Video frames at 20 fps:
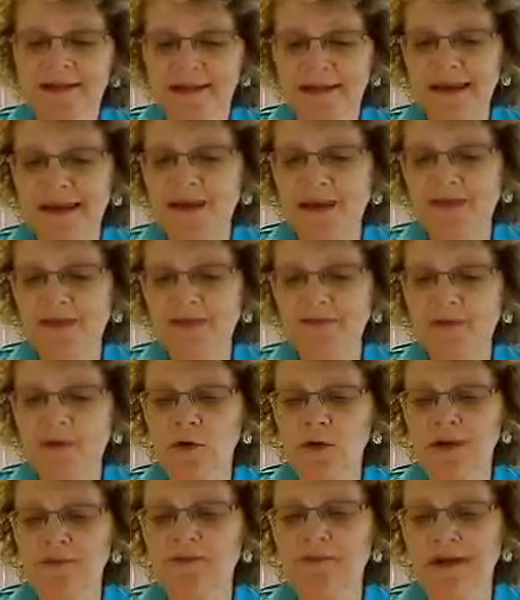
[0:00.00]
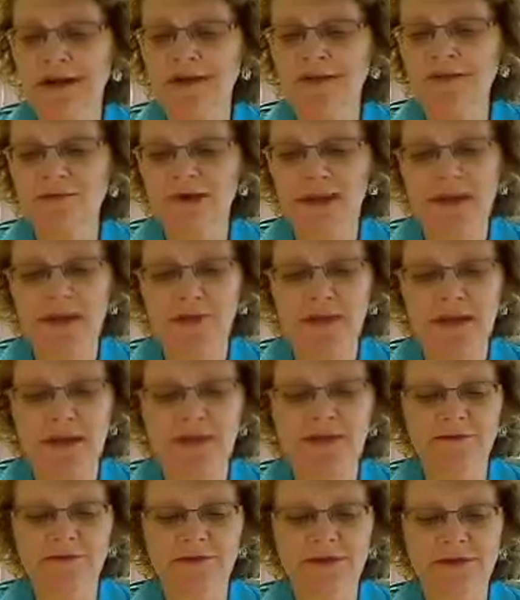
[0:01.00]
Then on the form, check the right
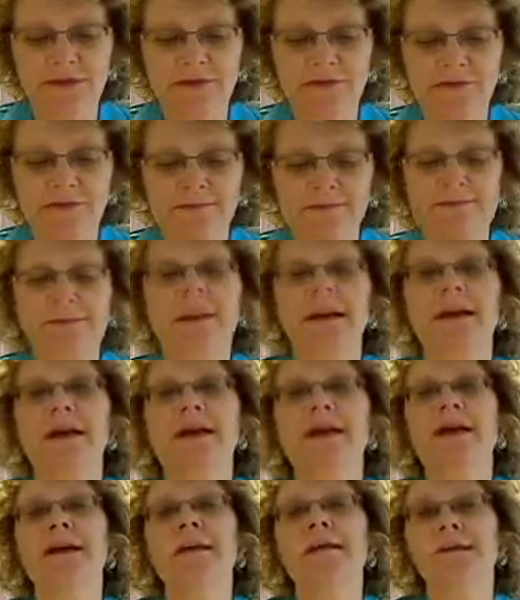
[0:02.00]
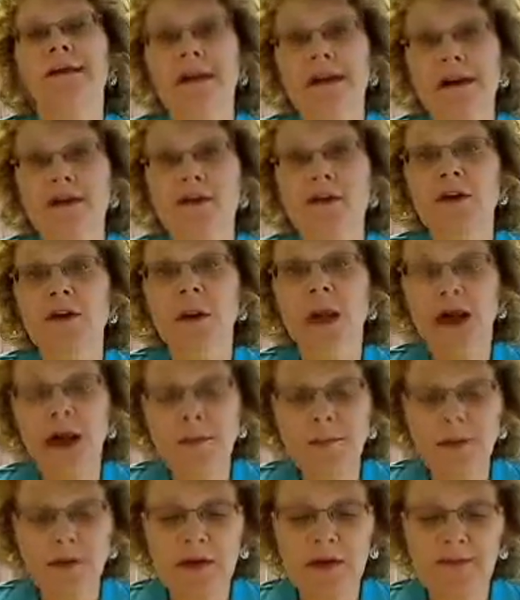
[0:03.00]
plan for you. Then you'll
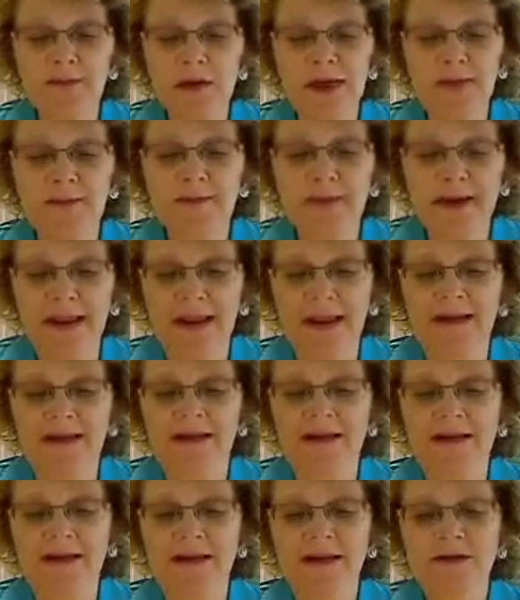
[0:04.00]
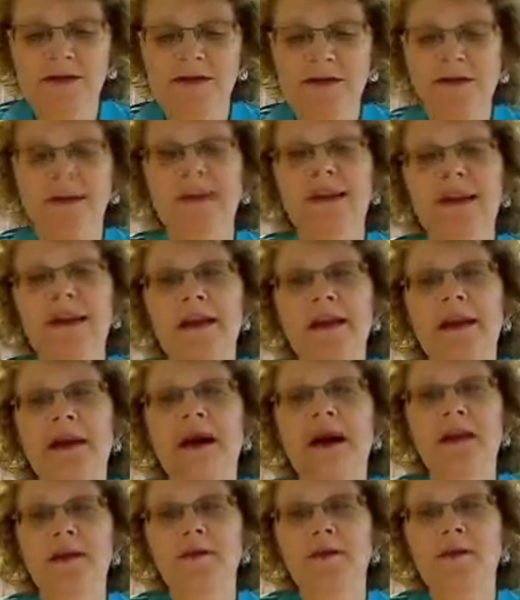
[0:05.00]
upload that plan to the link
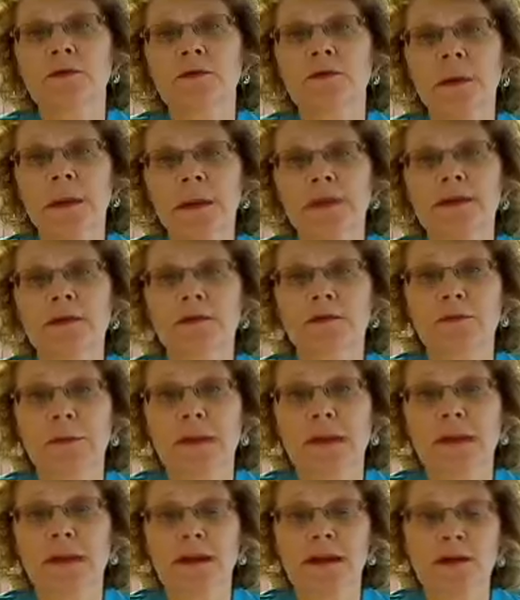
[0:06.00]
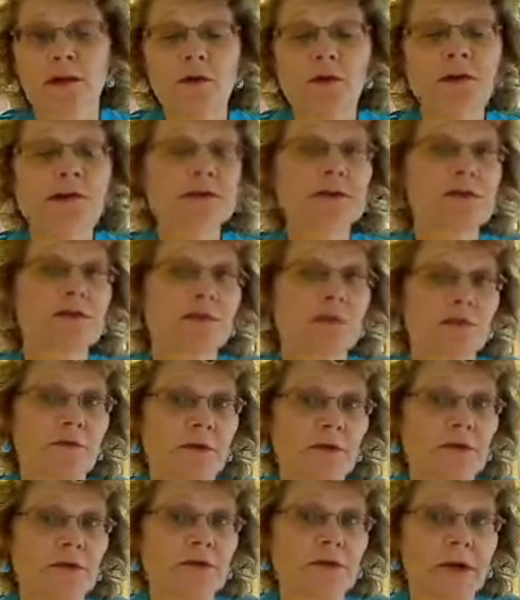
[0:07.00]
under week 3. And I know this is your
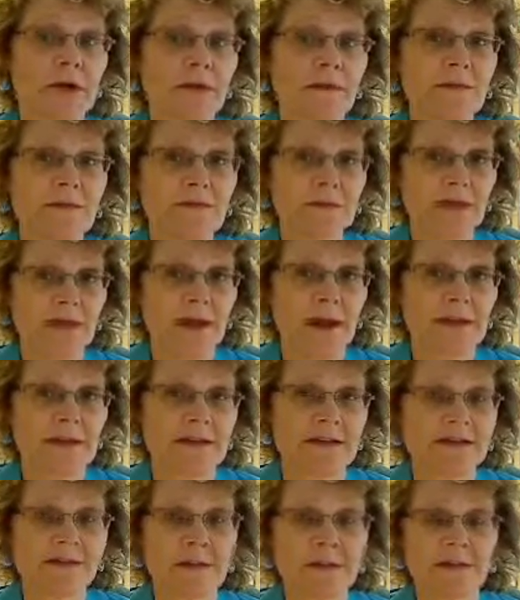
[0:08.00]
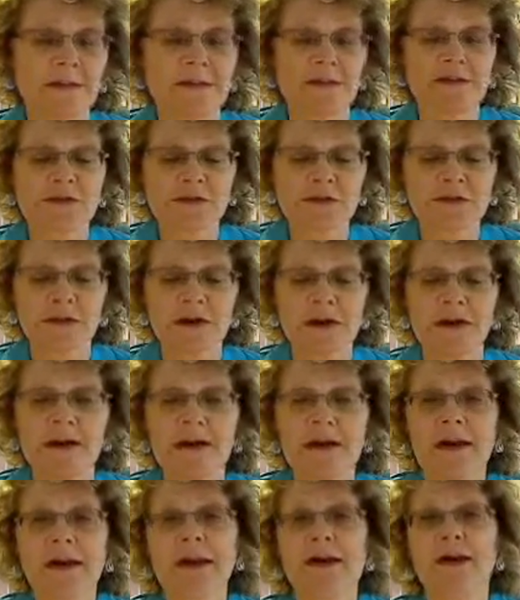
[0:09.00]
first time to try this, but be sure
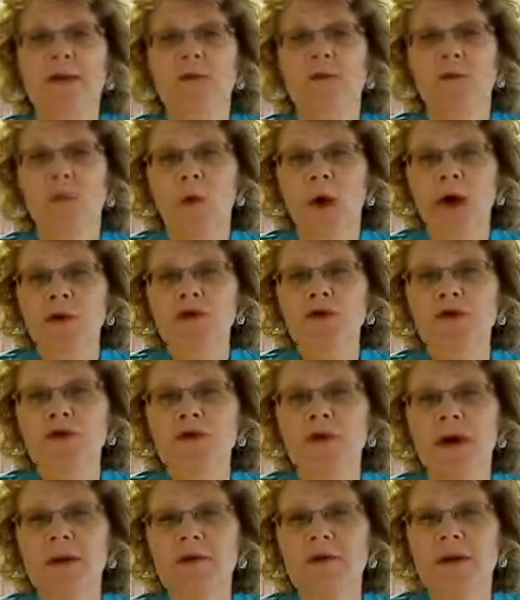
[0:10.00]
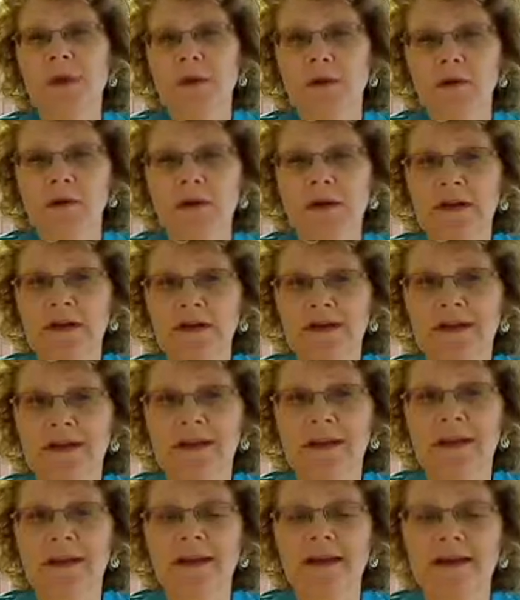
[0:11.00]
once you upload it to
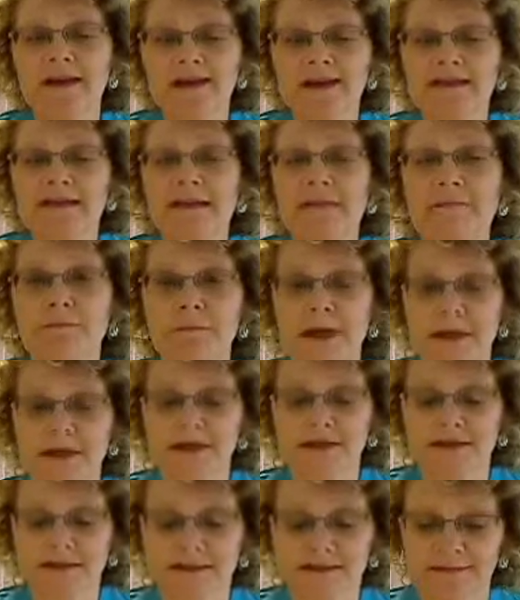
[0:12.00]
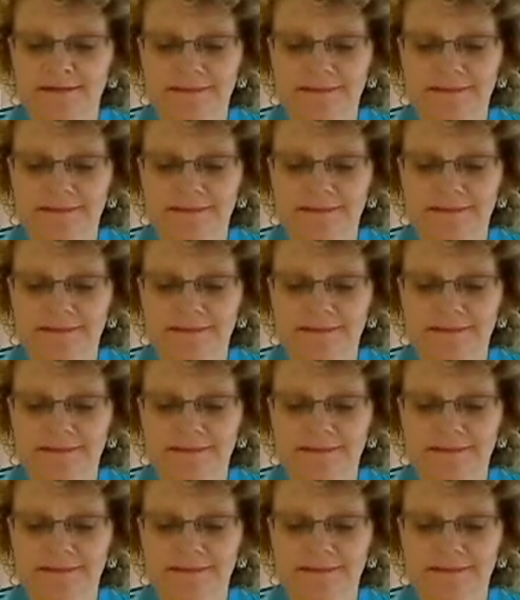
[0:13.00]
click Submit.